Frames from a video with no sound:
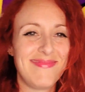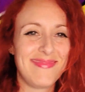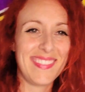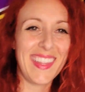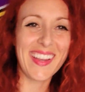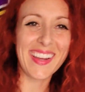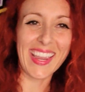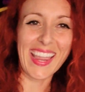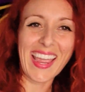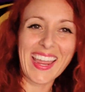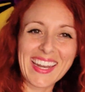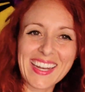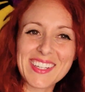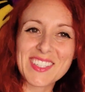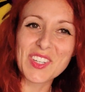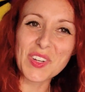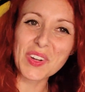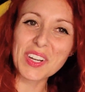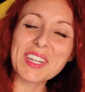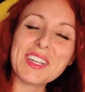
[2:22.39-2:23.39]
Okay, I didn't
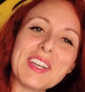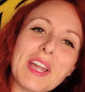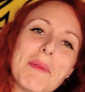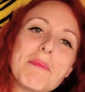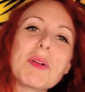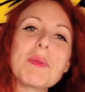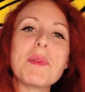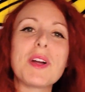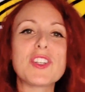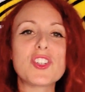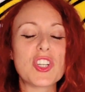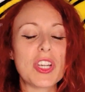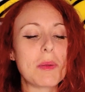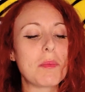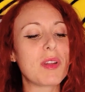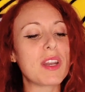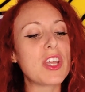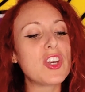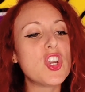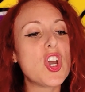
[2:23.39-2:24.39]
do any number munching,
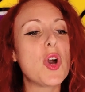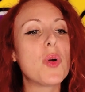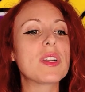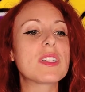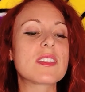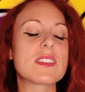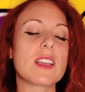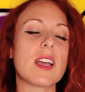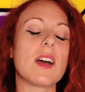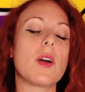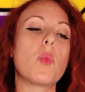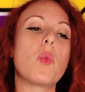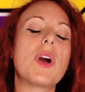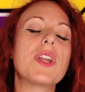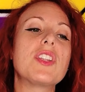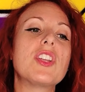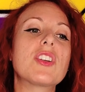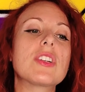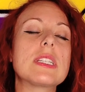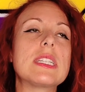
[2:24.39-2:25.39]
but I know it's a
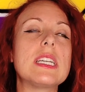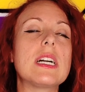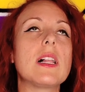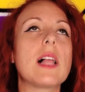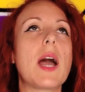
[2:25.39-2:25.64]
1-year deal.